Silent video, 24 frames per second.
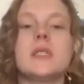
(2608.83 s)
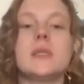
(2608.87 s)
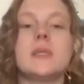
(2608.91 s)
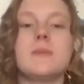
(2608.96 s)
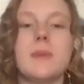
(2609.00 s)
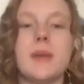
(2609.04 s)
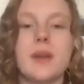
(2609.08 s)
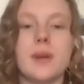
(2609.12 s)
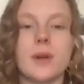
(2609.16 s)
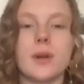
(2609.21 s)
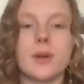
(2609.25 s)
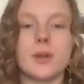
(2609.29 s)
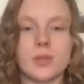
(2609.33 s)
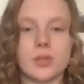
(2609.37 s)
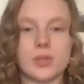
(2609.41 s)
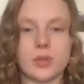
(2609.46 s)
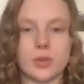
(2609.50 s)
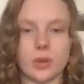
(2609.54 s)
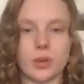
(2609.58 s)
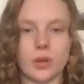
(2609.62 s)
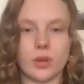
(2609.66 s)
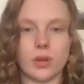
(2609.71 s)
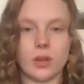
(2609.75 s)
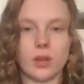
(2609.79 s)

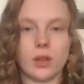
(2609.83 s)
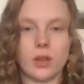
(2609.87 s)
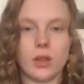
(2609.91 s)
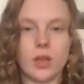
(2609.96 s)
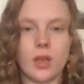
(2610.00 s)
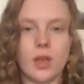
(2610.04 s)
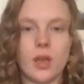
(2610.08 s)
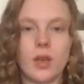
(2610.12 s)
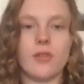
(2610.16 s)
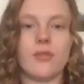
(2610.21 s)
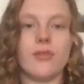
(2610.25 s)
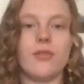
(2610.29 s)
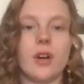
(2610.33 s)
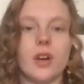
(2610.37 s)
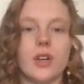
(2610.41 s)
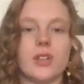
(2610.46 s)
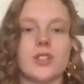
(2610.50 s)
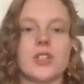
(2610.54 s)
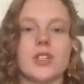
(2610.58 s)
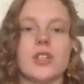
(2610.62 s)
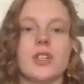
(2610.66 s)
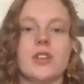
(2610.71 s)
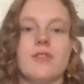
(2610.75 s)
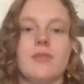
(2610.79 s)
spiritual
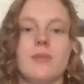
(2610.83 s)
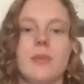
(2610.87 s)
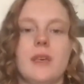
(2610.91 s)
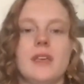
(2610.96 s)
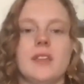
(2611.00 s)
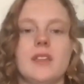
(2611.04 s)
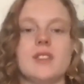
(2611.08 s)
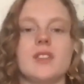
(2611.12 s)
version of me.